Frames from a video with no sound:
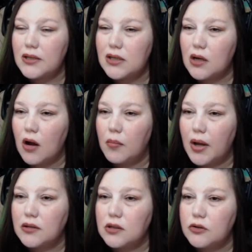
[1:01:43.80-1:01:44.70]
Is it a
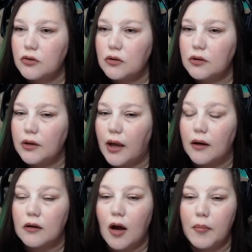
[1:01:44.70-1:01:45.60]
compacting drawer?
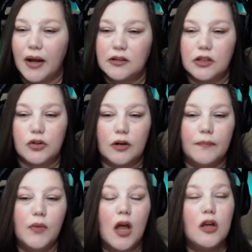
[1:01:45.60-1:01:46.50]
Yeah, compacting drawer.
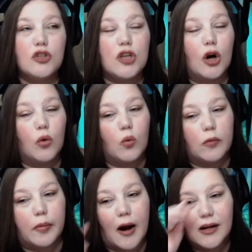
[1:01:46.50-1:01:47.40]
So
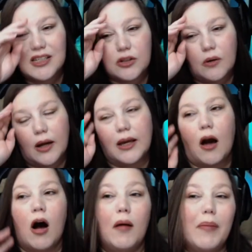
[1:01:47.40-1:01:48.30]
we'll probably do a
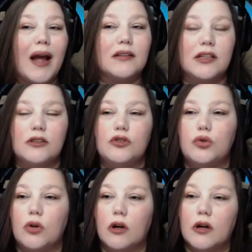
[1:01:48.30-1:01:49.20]
compacting
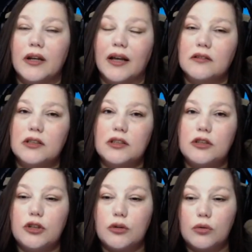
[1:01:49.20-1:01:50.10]
drawer connected
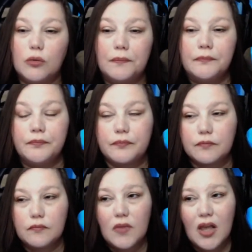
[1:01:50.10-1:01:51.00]
to
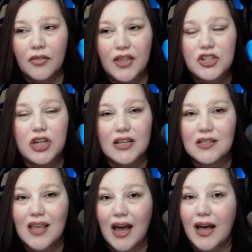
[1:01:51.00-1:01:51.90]
the
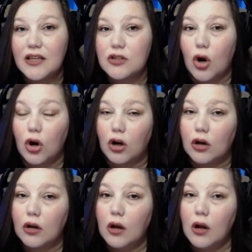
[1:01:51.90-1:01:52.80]
chest that has
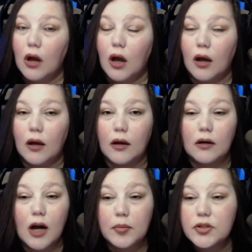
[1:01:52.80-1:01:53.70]
our uh,
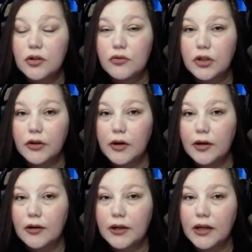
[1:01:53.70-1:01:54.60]
cobblestone
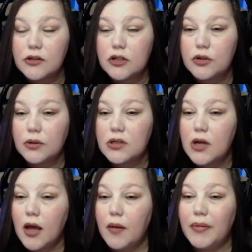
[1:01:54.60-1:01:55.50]
generator connected to it
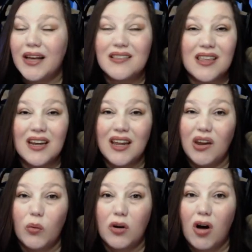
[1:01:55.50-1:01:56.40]
because then
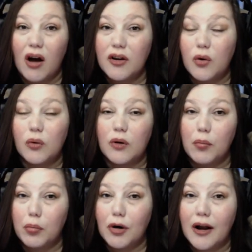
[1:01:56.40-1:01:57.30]
it will auto
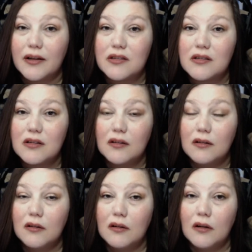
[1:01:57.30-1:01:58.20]
compress
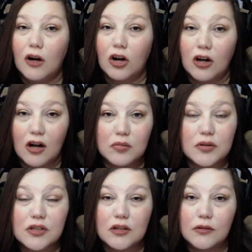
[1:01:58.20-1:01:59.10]
our
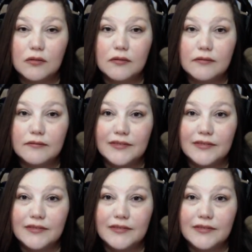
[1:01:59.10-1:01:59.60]
cobblestone